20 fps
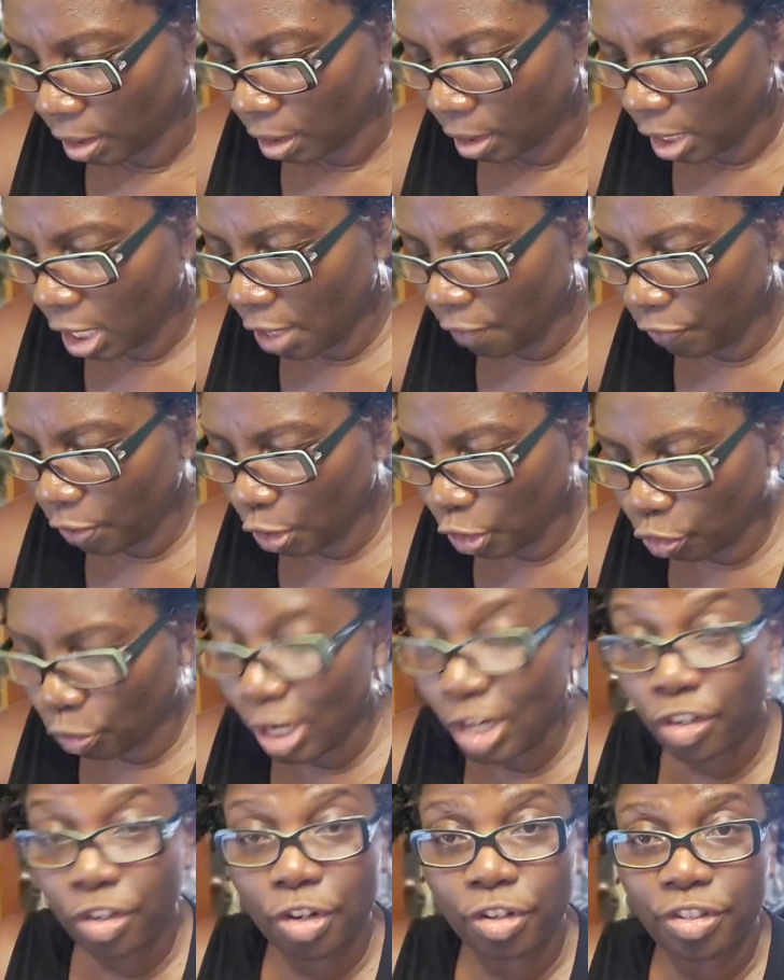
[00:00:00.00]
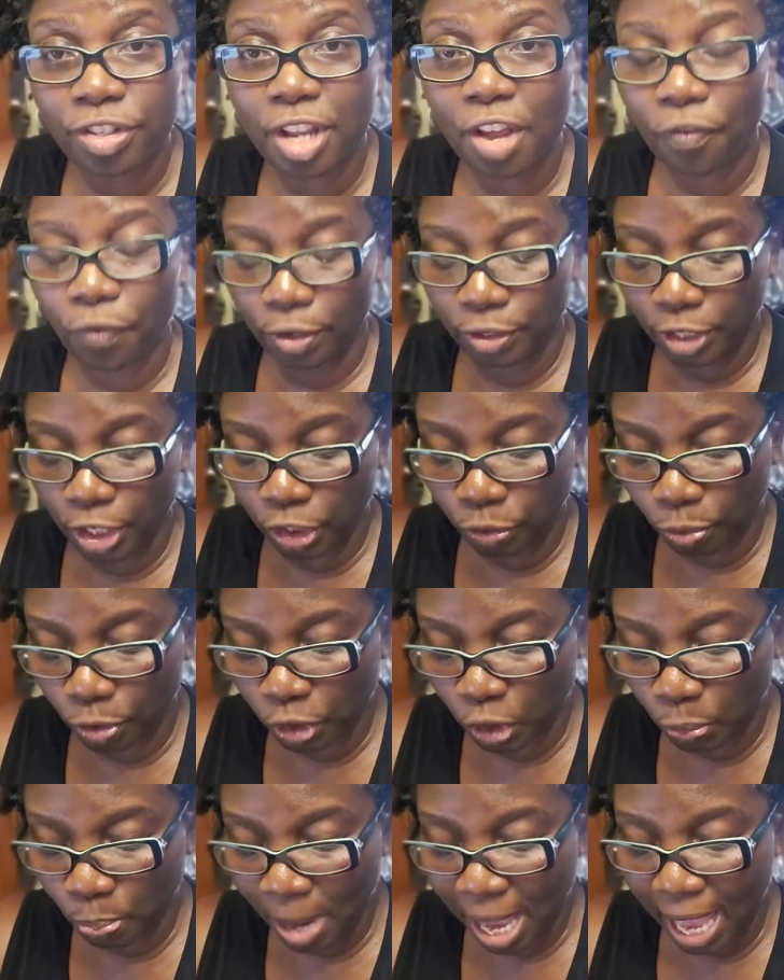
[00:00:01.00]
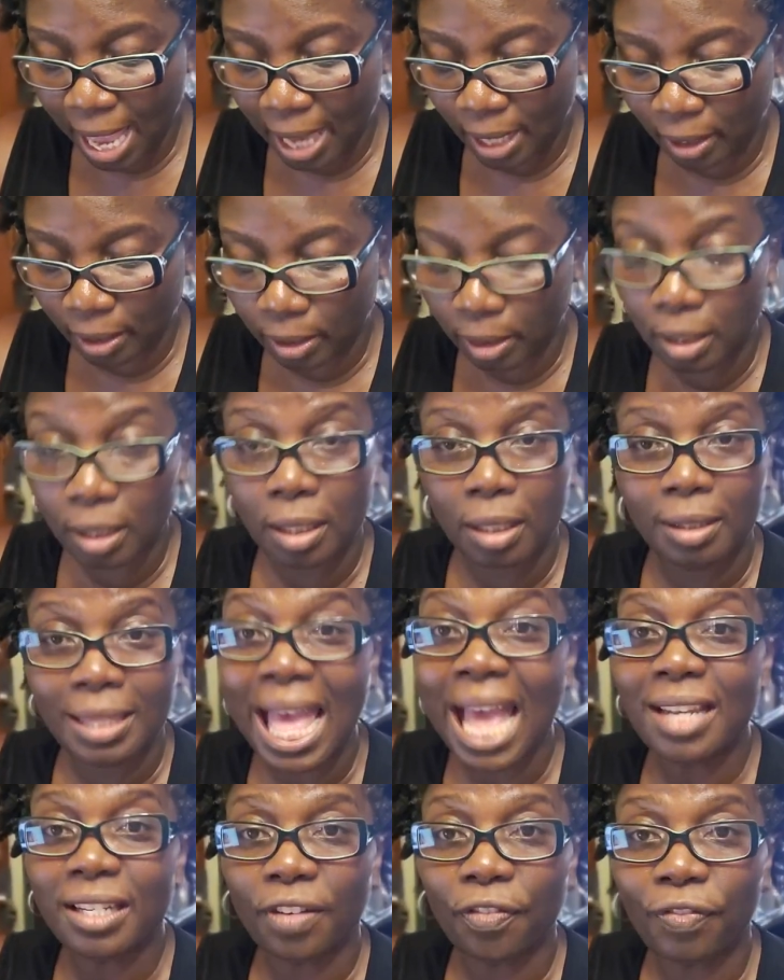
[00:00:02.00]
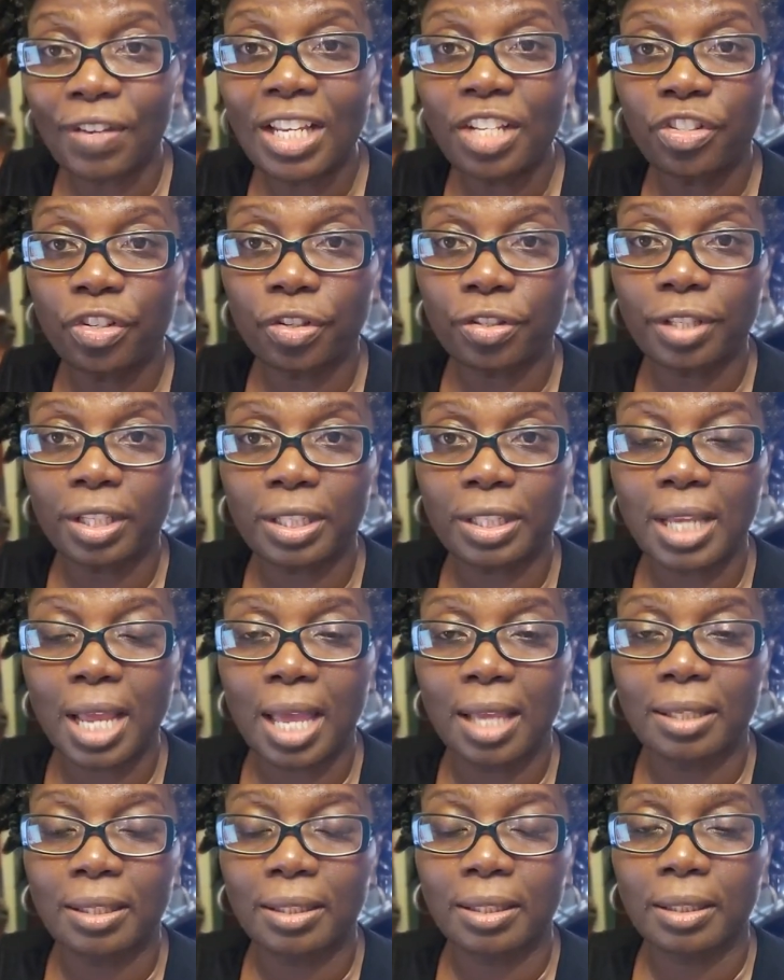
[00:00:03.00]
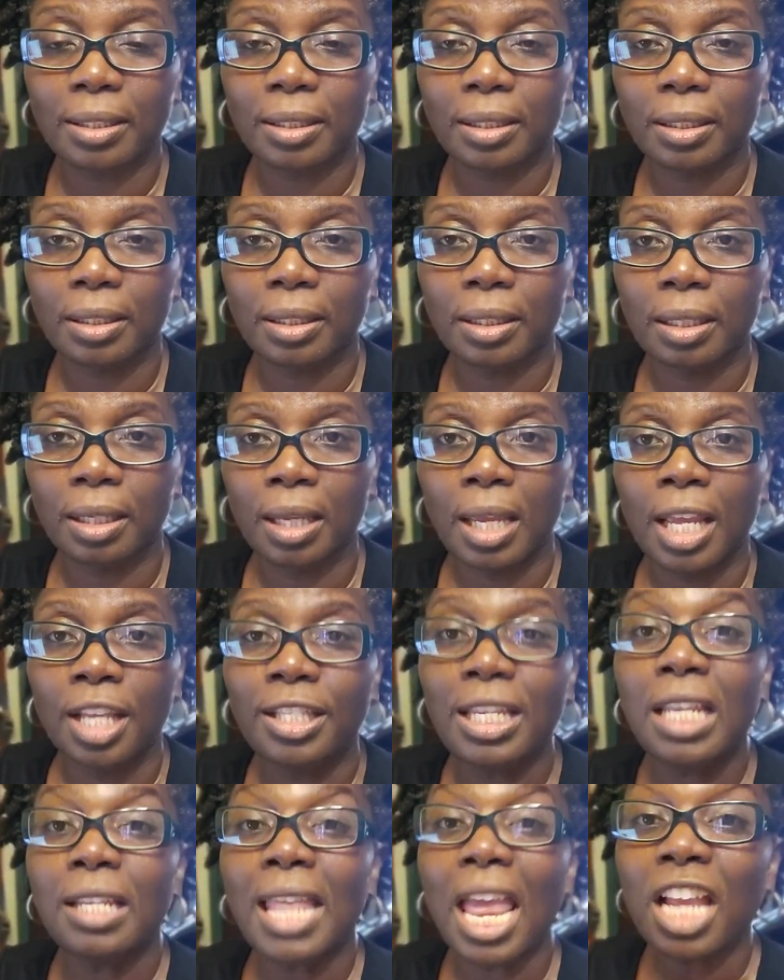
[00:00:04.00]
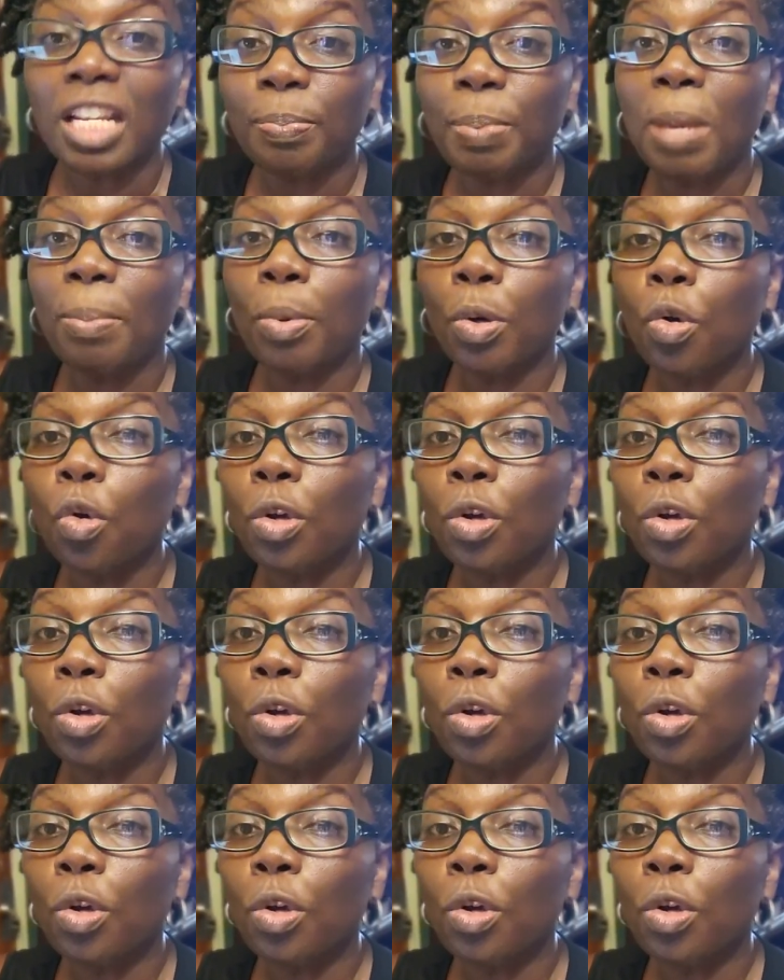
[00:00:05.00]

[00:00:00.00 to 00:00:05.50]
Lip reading: If you treat yourself with disrespect, that defeats your success. See, there's people who